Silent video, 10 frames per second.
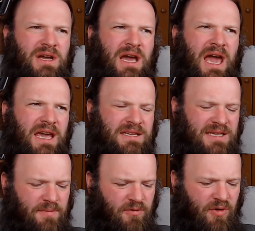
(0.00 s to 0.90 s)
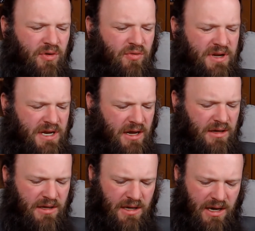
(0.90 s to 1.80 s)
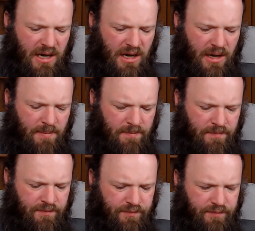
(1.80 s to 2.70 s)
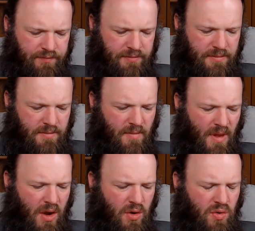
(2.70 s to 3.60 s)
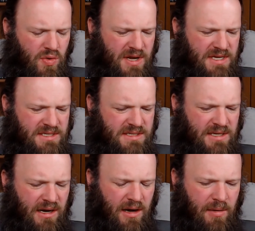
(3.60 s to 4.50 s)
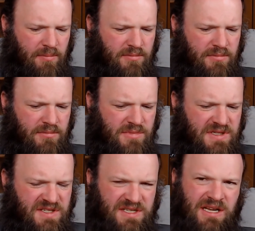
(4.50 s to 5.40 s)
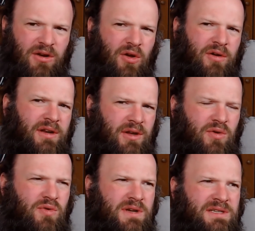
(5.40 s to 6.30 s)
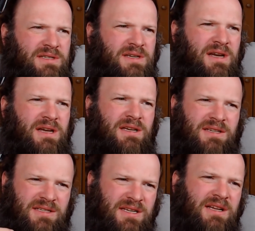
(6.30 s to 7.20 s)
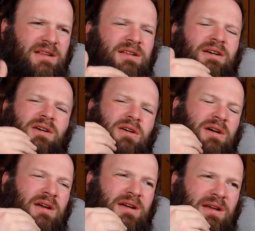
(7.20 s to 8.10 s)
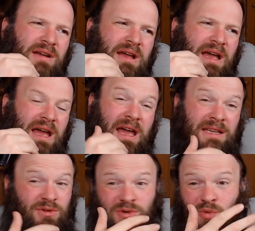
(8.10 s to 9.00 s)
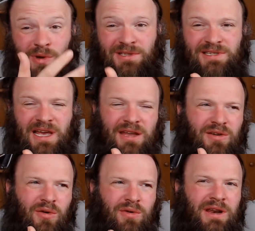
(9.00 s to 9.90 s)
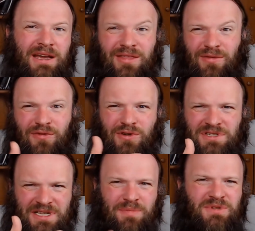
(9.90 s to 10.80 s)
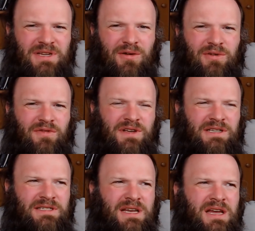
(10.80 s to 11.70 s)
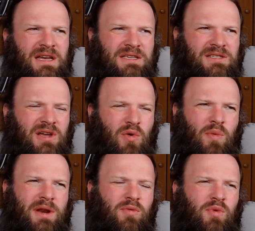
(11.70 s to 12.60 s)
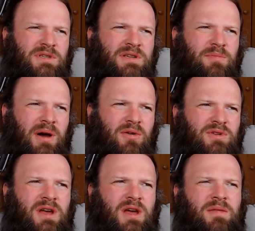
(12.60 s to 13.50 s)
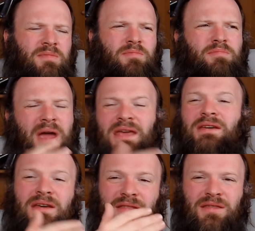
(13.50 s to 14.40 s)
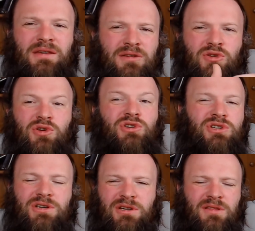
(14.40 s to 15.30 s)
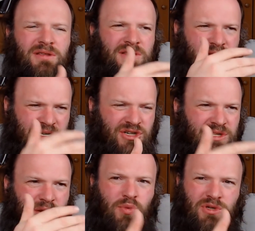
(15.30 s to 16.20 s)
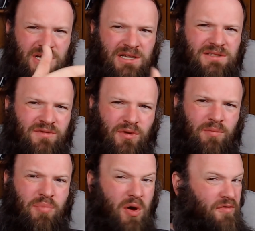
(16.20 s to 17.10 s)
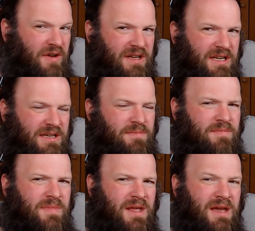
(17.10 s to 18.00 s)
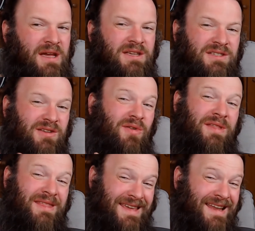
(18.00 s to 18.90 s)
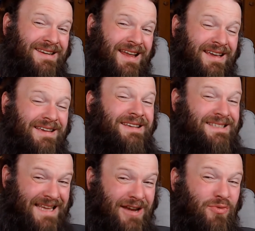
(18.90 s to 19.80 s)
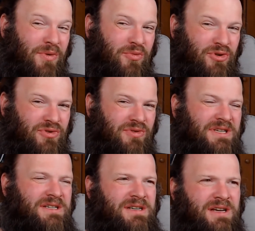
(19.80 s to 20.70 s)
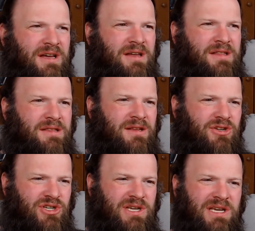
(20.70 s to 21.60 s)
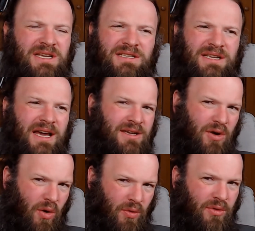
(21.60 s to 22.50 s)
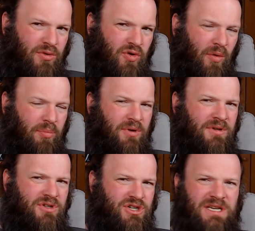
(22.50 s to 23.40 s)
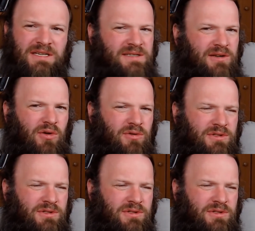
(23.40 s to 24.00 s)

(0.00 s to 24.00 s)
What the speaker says: Except for Irina, who is still learning, who is still, as one said, on like the first steps now, it feels. So when it was about making the dish that was asked for perfectly, so in the end, like, Central would do it, she is like on the top. She is the golden